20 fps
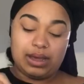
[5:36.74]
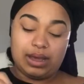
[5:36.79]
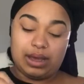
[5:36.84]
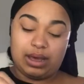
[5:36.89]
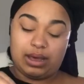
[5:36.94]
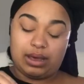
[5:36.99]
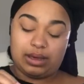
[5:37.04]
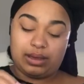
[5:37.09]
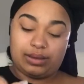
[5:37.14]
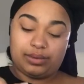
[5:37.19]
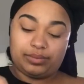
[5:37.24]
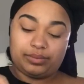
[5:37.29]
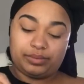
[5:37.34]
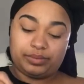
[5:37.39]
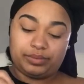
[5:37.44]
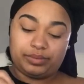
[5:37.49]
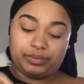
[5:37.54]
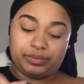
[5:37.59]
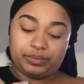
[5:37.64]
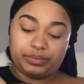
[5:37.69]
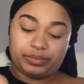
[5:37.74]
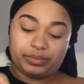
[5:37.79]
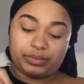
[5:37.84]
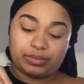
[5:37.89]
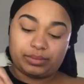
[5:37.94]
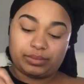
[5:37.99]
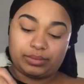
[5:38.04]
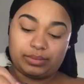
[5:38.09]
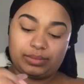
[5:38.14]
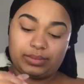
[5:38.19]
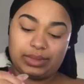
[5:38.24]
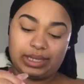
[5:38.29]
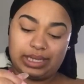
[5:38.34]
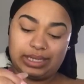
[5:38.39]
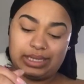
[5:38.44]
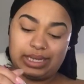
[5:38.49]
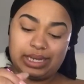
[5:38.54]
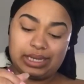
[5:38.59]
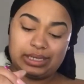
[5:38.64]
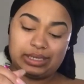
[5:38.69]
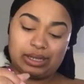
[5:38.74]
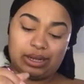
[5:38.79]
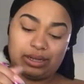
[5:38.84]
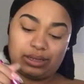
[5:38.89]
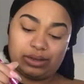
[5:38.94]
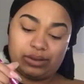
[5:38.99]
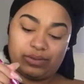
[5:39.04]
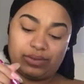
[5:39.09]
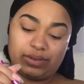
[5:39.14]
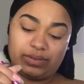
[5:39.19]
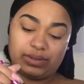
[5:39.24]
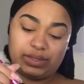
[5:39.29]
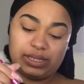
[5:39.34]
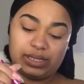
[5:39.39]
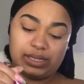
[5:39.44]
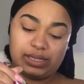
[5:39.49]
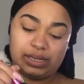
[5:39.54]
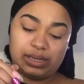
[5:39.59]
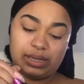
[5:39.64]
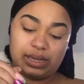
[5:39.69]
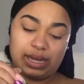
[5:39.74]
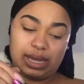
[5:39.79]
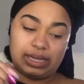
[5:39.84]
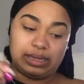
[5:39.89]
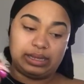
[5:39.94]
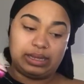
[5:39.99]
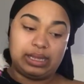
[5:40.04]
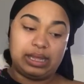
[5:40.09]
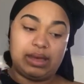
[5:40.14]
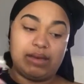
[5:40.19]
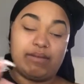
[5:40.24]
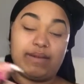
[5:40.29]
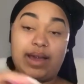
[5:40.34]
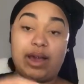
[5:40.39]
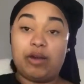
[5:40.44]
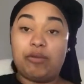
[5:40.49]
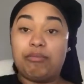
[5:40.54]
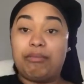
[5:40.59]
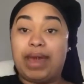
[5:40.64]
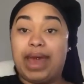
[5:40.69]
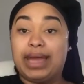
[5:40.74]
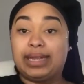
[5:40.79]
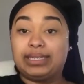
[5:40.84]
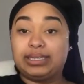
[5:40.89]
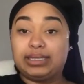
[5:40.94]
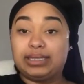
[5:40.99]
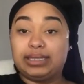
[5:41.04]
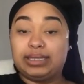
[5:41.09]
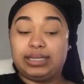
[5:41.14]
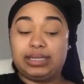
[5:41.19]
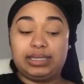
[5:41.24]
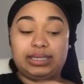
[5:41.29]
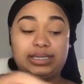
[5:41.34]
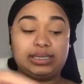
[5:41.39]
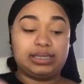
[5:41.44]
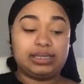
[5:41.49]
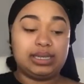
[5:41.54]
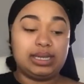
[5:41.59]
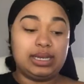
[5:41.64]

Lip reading: It's like $1.50. I love how matte it is.